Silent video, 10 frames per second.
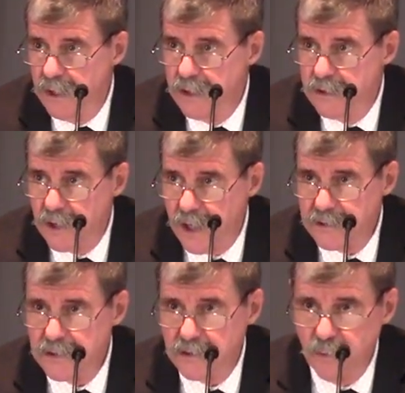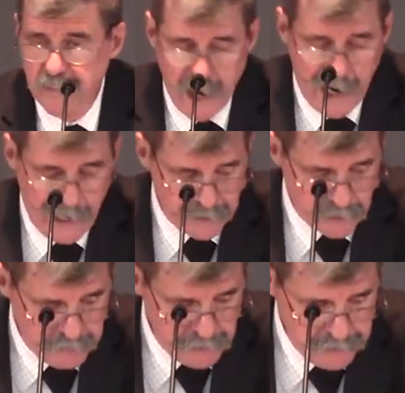Your conduct will be
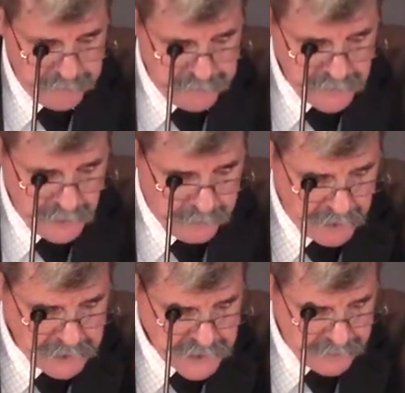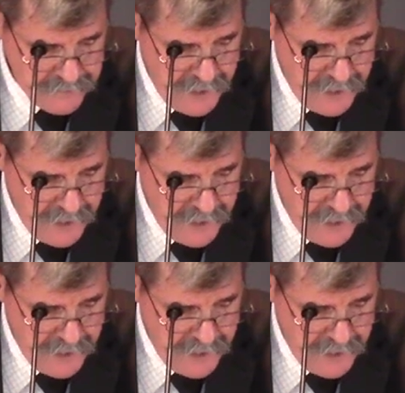honorable amongst them,